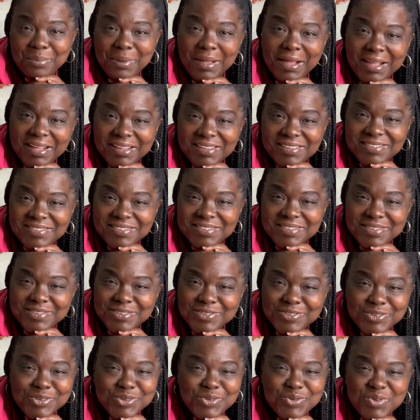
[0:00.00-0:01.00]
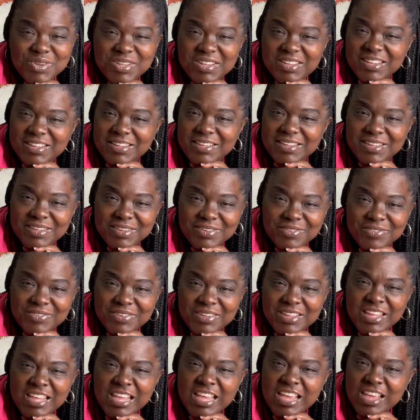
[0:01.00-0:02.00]
box so you can live.
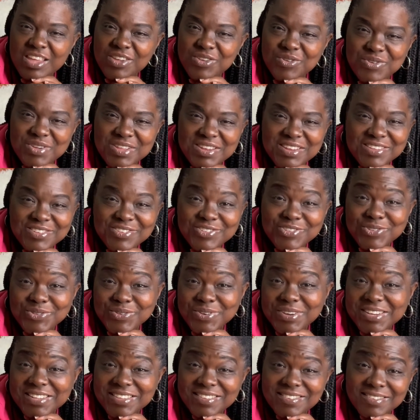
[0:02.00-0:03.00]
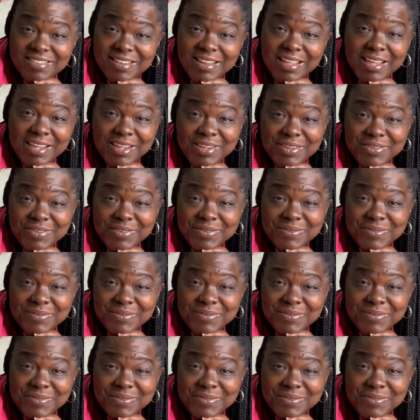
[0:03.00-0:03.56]
You can enjoy this life.